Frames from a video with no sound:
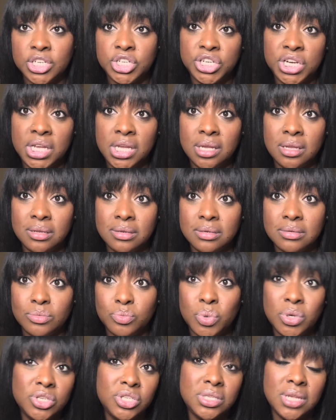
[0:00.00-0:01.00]
cheat
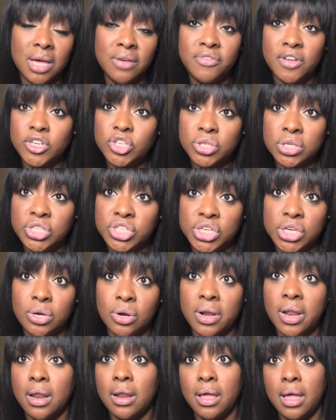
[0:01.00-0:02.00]
will eventually cheat
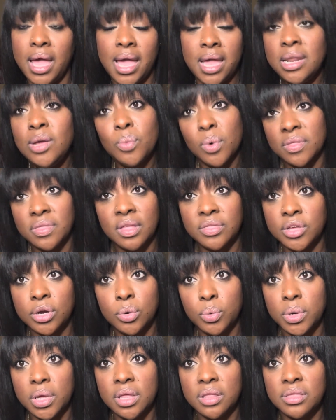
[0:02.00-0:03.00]
on anyone that they're
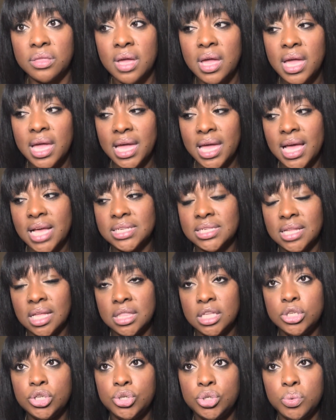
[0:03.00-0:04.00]
with. It has
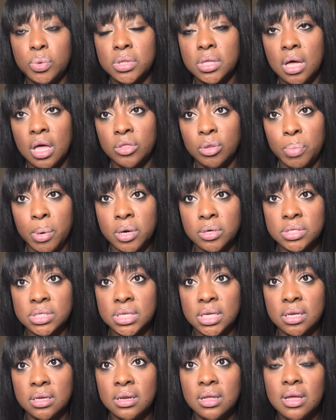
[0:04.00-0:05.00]
nothing to do with the other
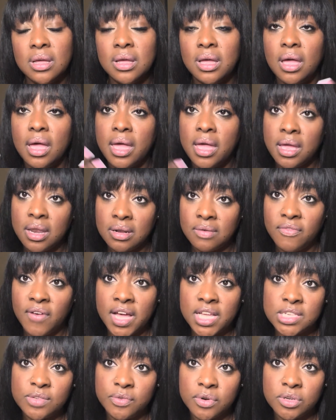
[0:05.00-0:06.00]
person, and
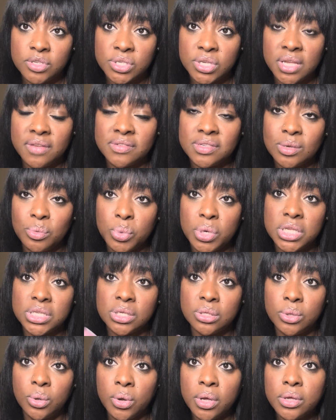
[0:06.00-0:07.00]
vice versa. If someone is
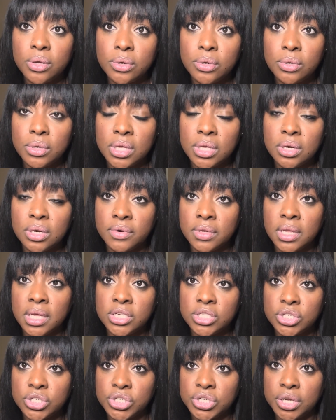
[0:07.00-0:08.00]
loyal in a
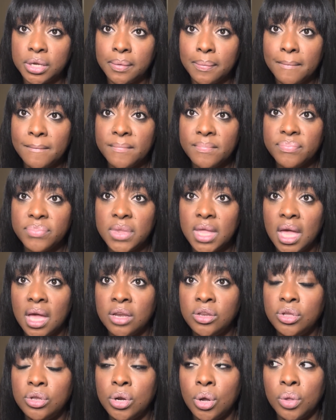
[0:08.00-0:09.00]
relationship
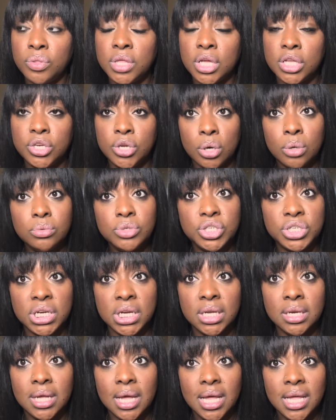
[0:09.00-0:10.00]
and, you know, they don't
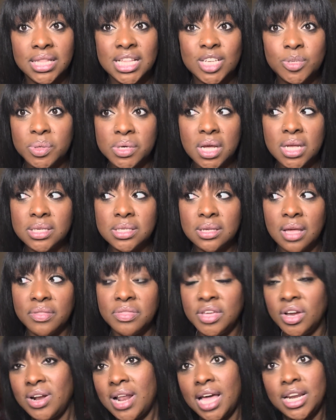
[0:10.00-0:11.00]
cheat, that's because
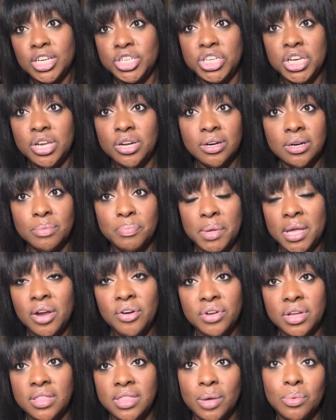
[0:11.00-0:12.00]
they're not a cheater,
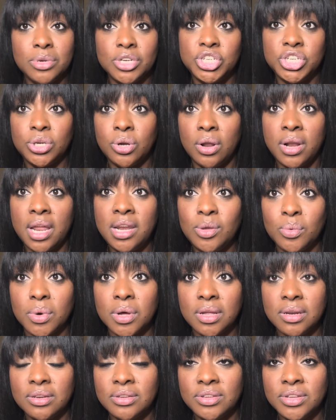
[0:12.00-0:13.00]
period. They wouldn't cheat on
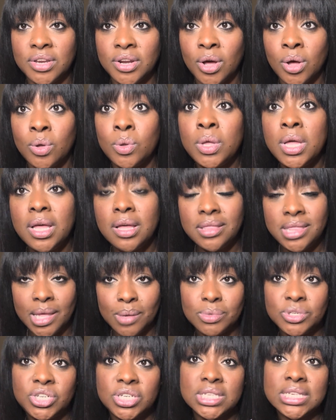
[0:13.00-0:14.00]
anyone, you know, they
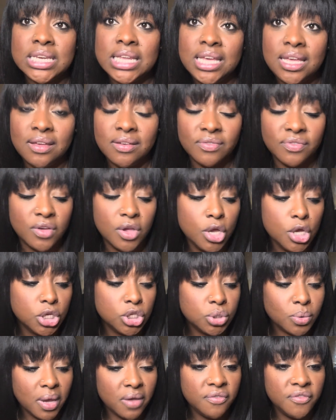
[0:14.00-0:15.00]
would just leave.
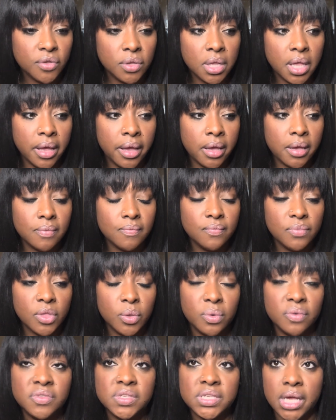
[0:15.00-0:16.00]
So I feel like
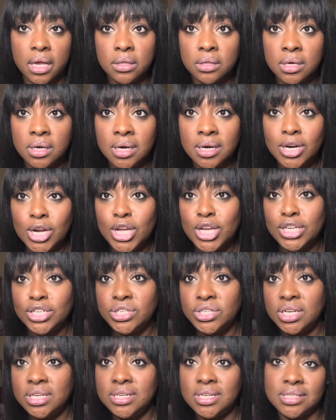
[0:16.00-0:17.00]
with Taylor,
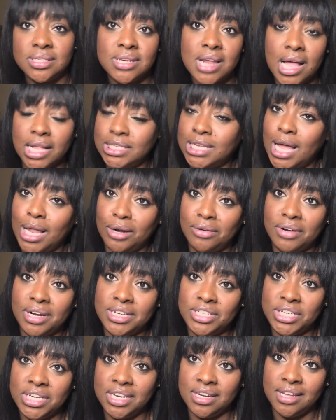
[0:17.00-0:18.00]
she does not
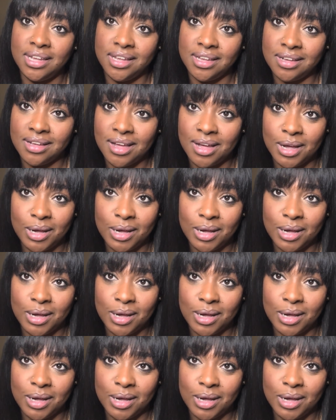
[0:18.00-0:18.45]
tolerate cheating.